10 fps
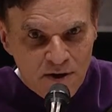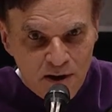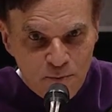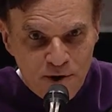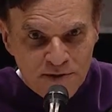
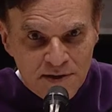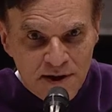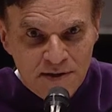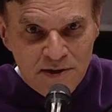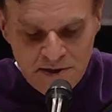
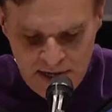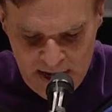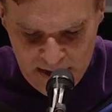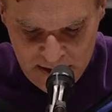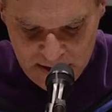unprecedented
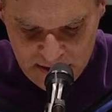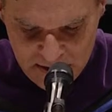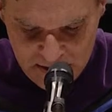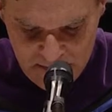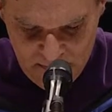
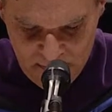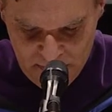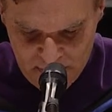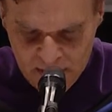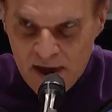challenges,
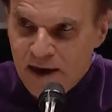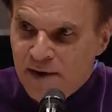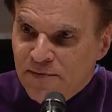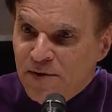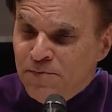I
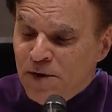have